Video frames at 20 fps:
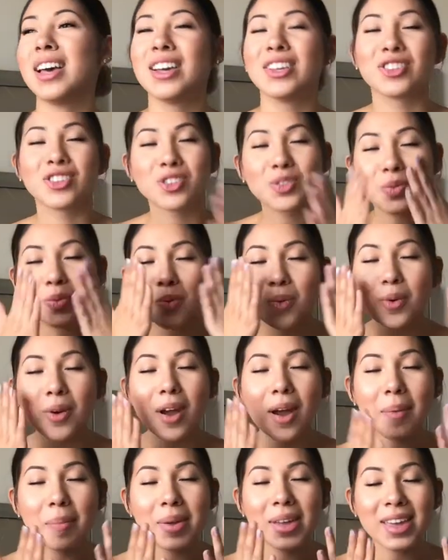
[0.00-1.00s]
Just
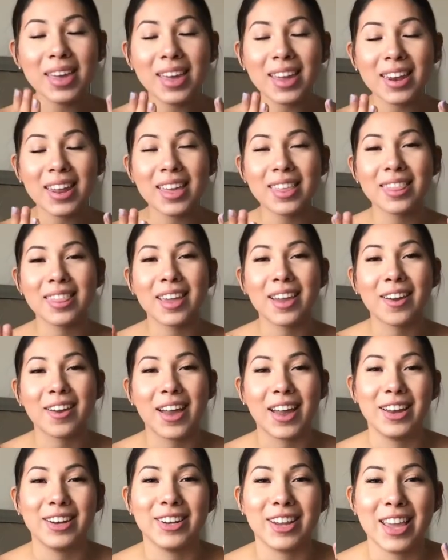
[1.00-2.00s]
rubbing it in there,
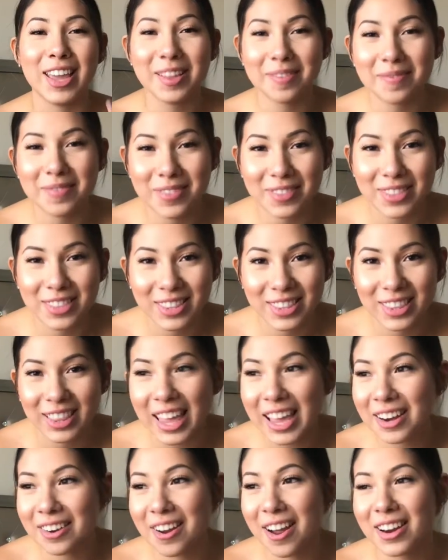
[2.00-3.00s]
and
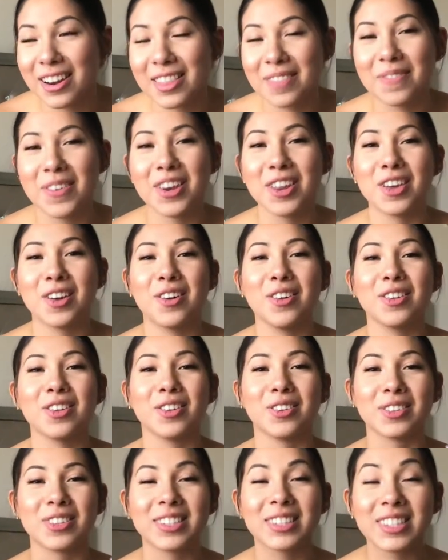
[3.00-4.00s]
later on in the video,
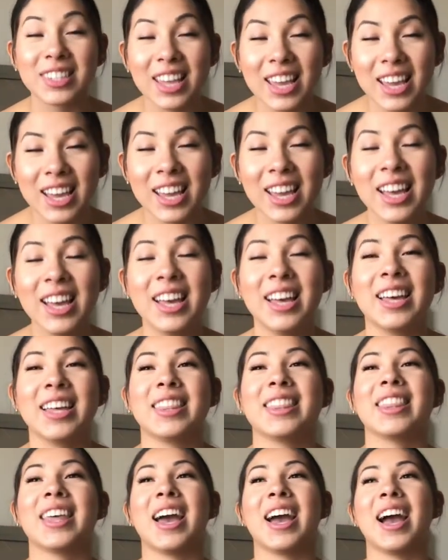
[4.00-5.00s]
you'll see
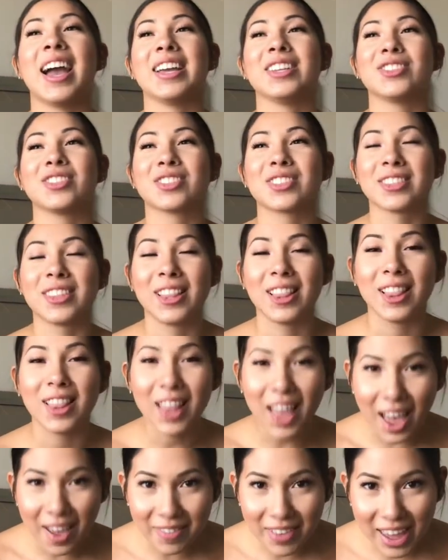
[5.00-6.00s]
that I just
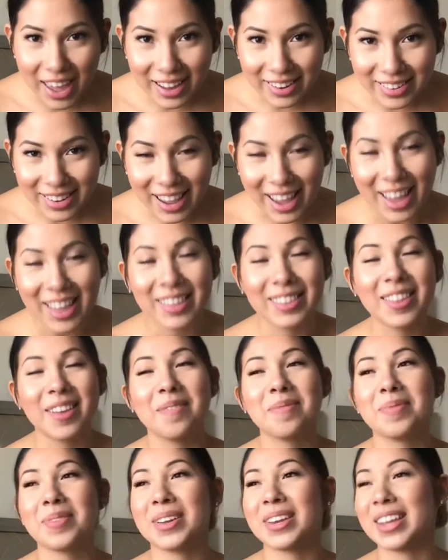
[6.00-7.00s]
love it. I
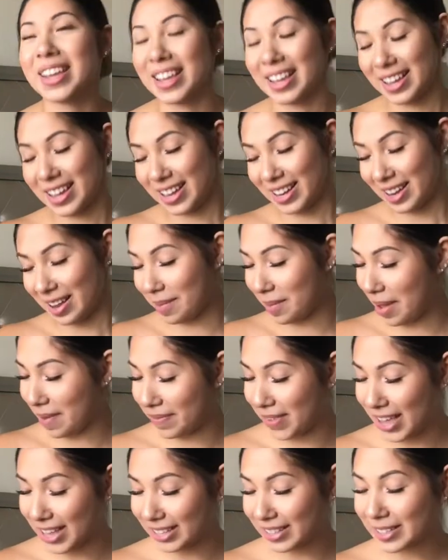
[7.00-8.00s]
love putting honey on my
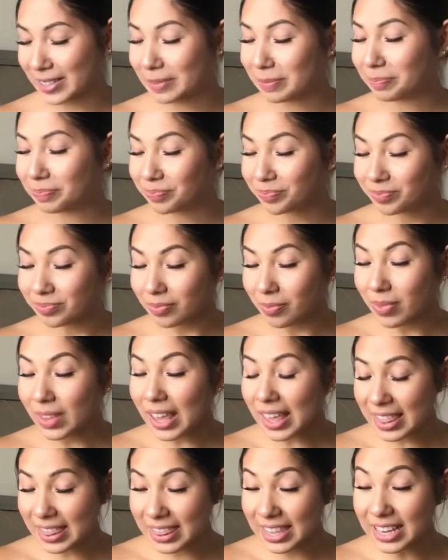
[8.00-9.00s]
face.
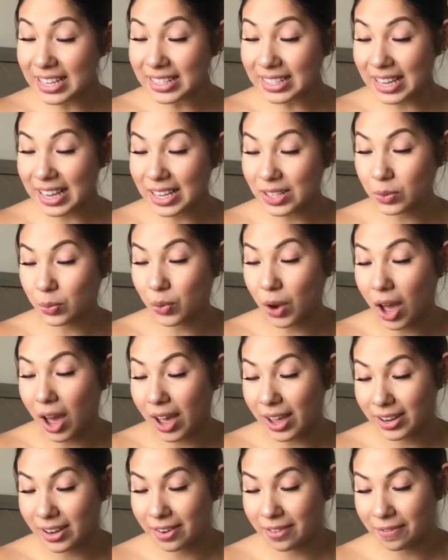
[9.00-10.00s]
This is raw
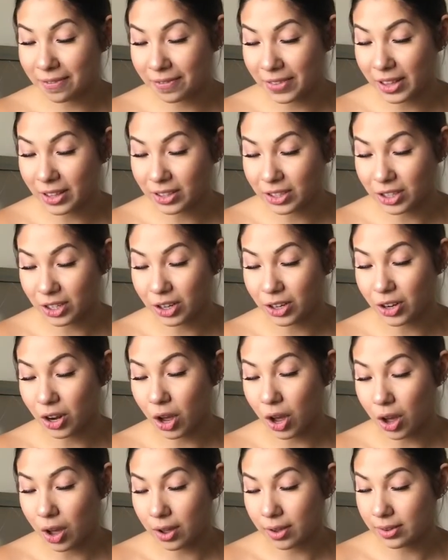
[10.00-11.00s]
and unfiltered
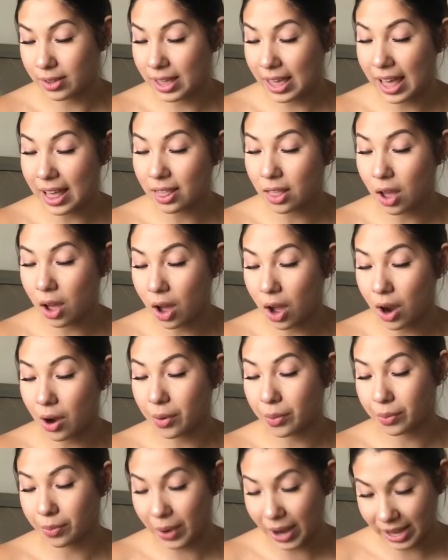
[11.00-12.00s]

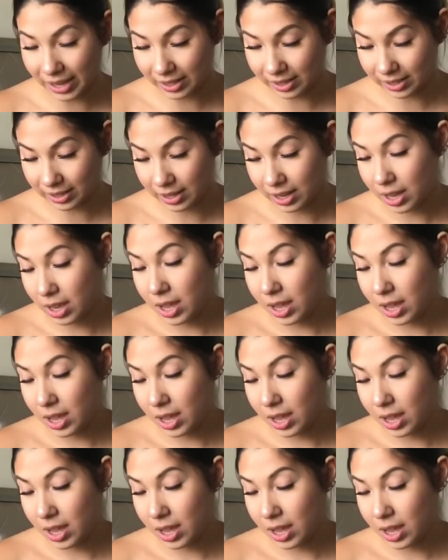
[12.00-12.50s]
LR rice.